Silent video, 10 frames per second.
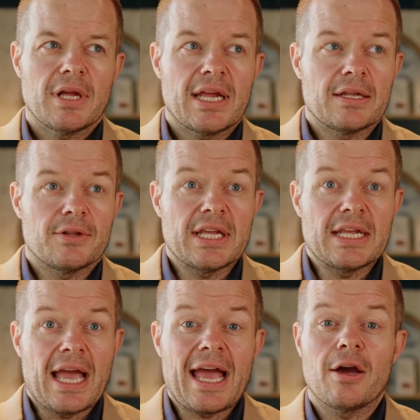
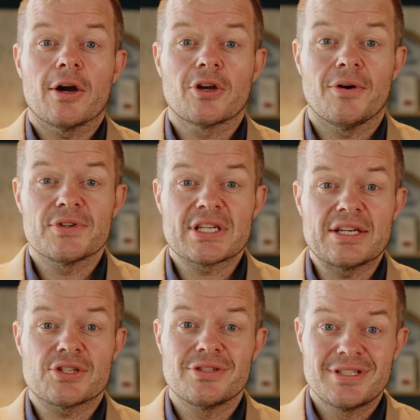the AI
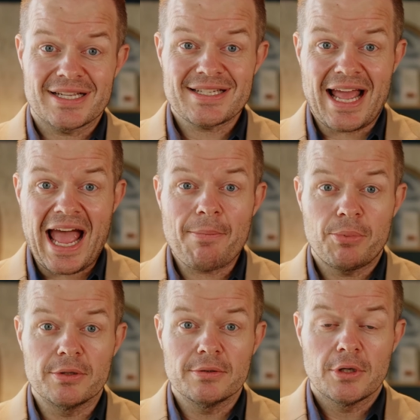conversation doesn't
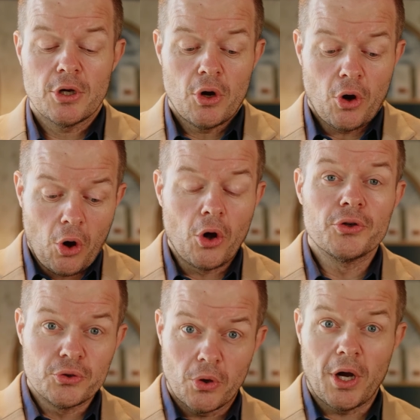happen on
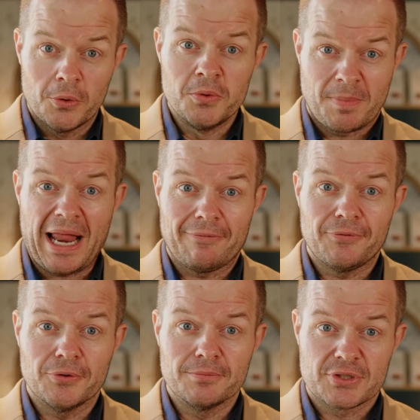your owned
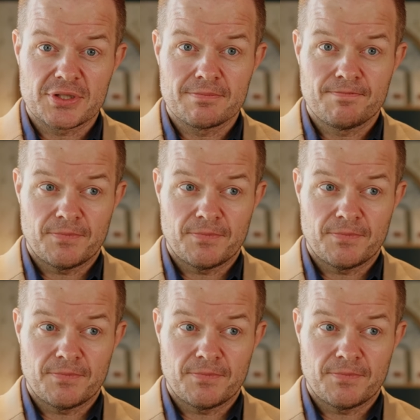platforms.